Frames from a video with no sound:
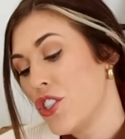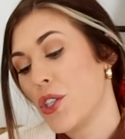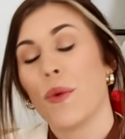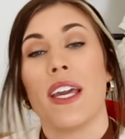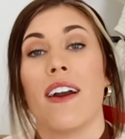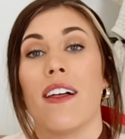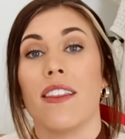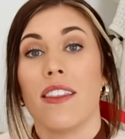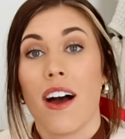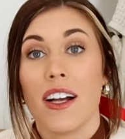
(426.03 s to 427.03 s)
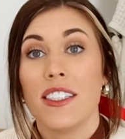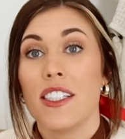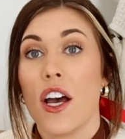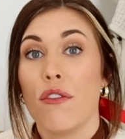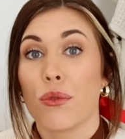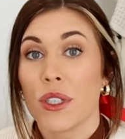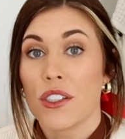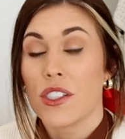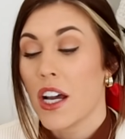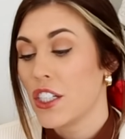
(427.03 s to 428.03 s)
doing lots of
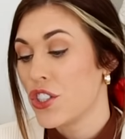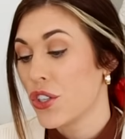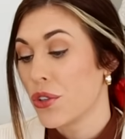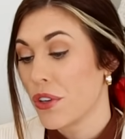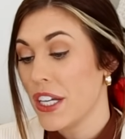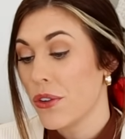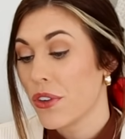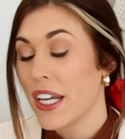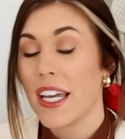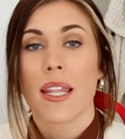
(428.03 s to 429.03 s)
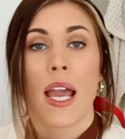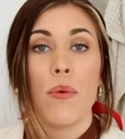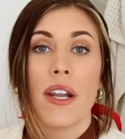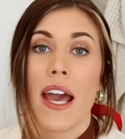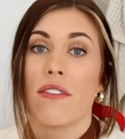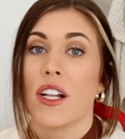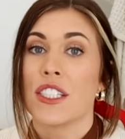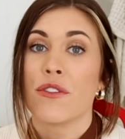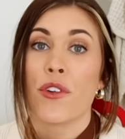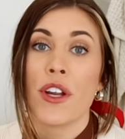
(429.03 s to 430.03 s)
real touch greenery. I want to have
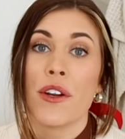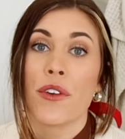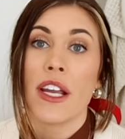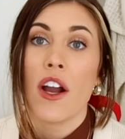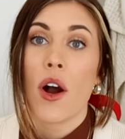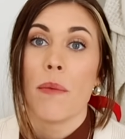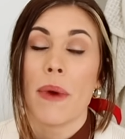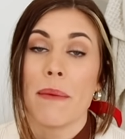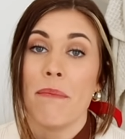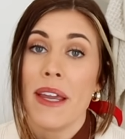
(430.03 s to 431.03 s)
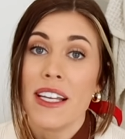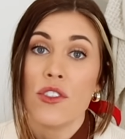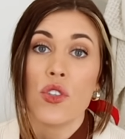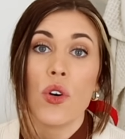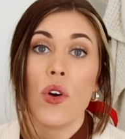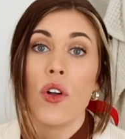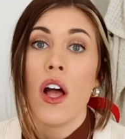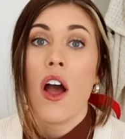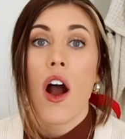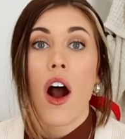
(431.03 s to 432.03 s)
lots of greenery on my mantle.
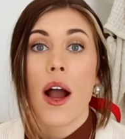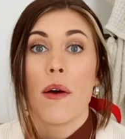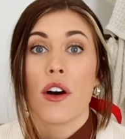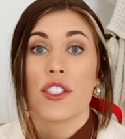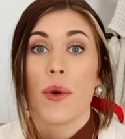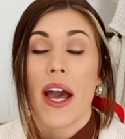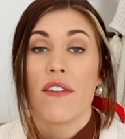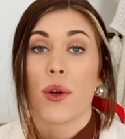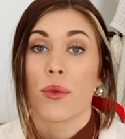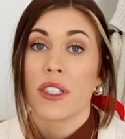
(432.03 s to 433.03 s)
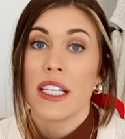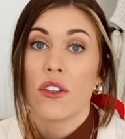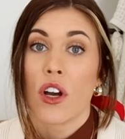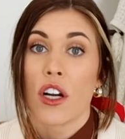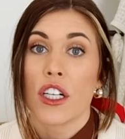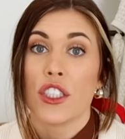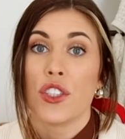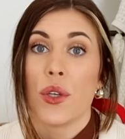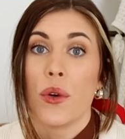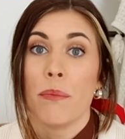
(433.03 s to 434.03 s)
I also have a really
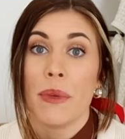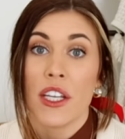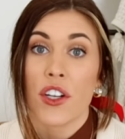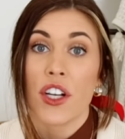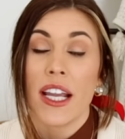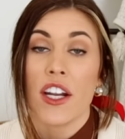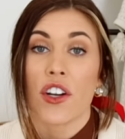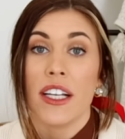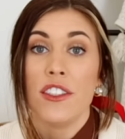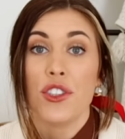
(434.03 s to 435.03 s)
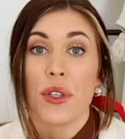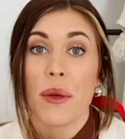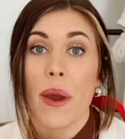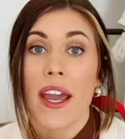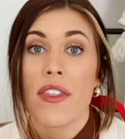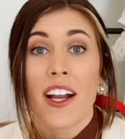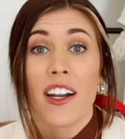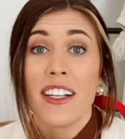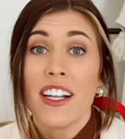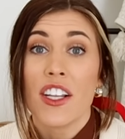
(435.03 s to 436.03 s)
large mirror in our entryway. I
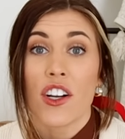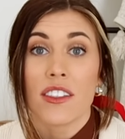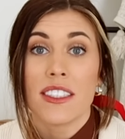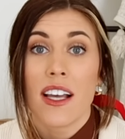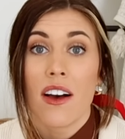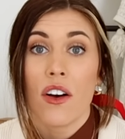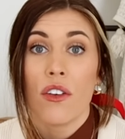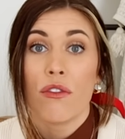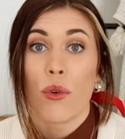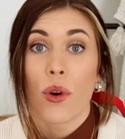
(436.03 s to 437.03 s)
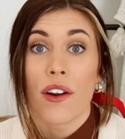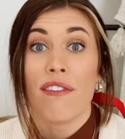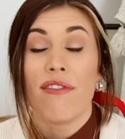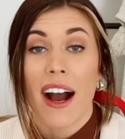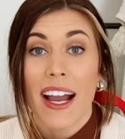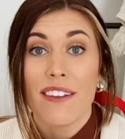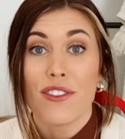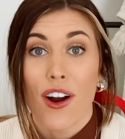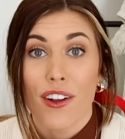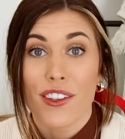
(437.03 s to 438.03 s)
got it at a yard sale for
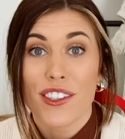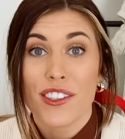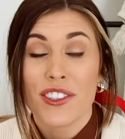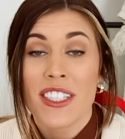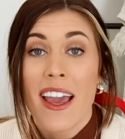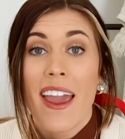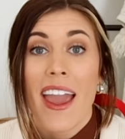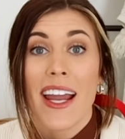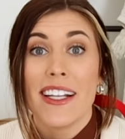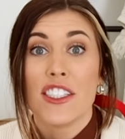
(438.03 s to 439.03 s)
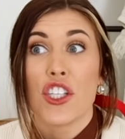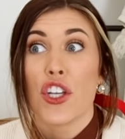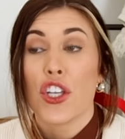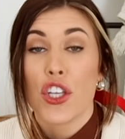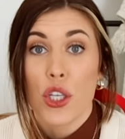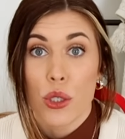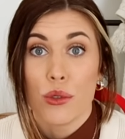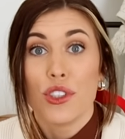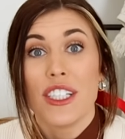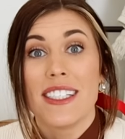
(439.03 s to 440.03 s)
$5 and it's
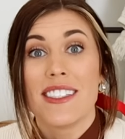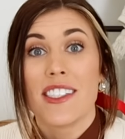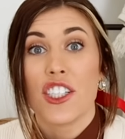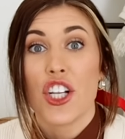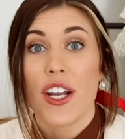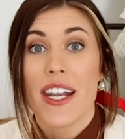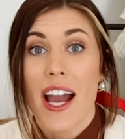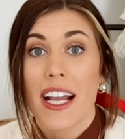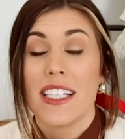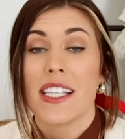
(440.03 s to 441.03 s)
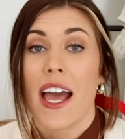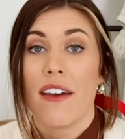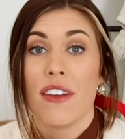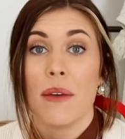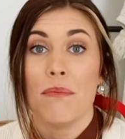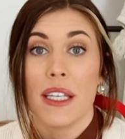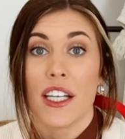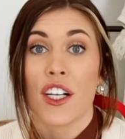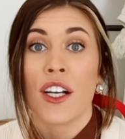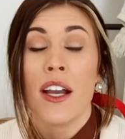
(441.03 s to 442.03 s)
huge. It's such a nice heavy
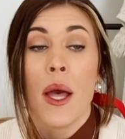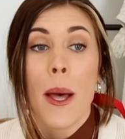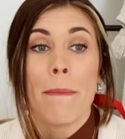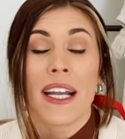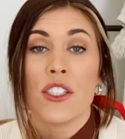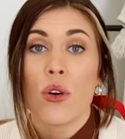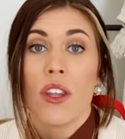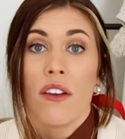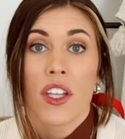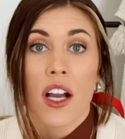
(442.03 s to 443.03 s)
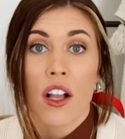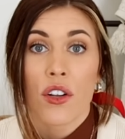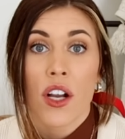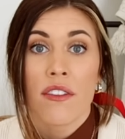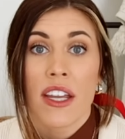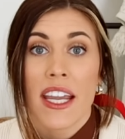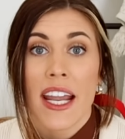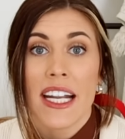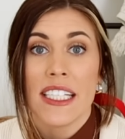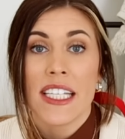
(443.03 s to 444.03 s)
mirror, but I don't love the color of it
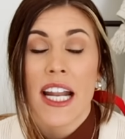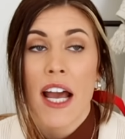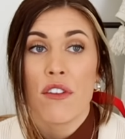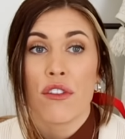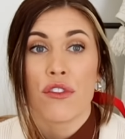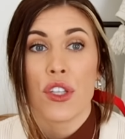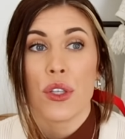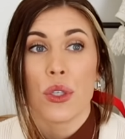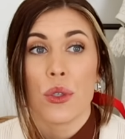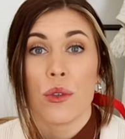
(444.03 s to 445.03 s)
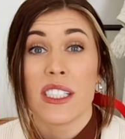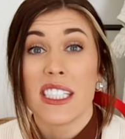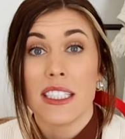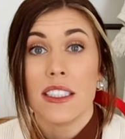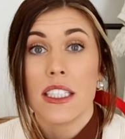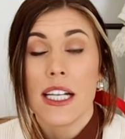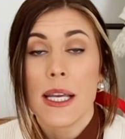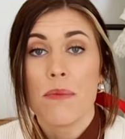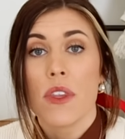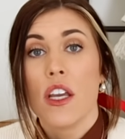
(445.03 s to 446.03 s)
and it did have a few dents in
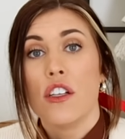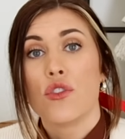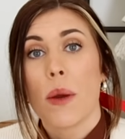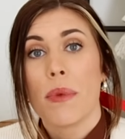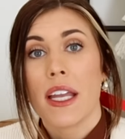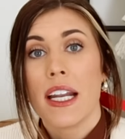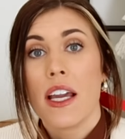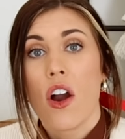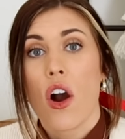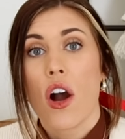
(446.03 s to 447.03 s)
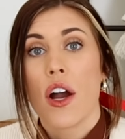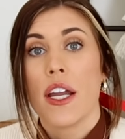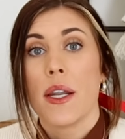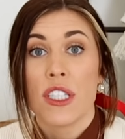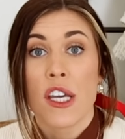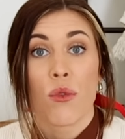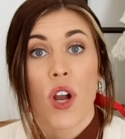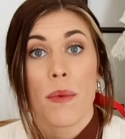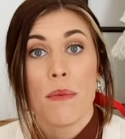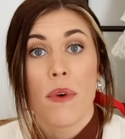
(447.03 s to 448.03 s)
it. So I'm planning on using
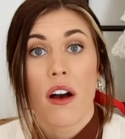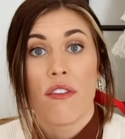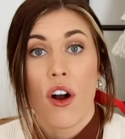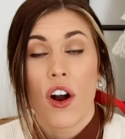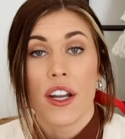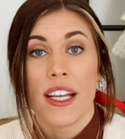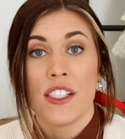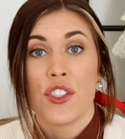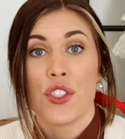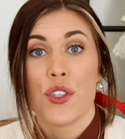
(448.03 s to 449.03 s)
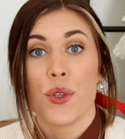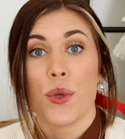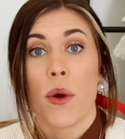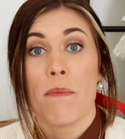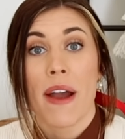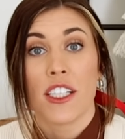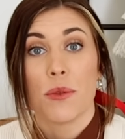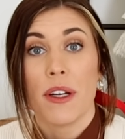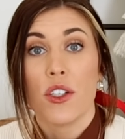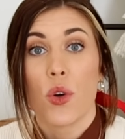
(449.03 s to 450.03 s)
Rub and Buff on it to
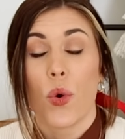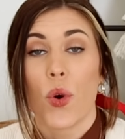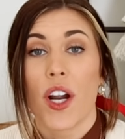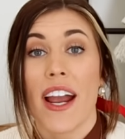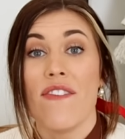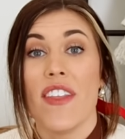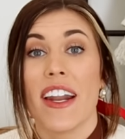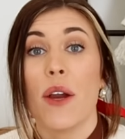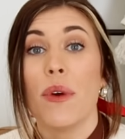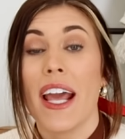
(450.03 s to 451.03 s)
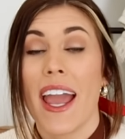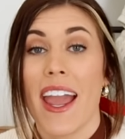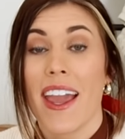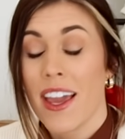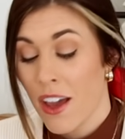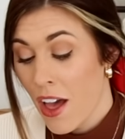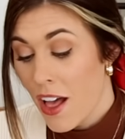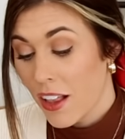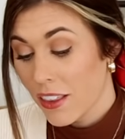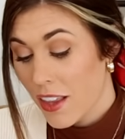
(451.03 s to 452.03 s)
match my decor, and then I want to hang
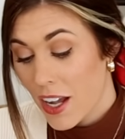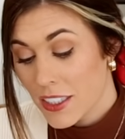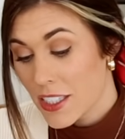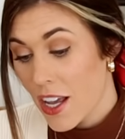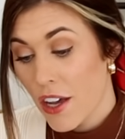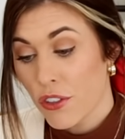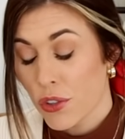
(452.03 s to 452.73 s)
lots of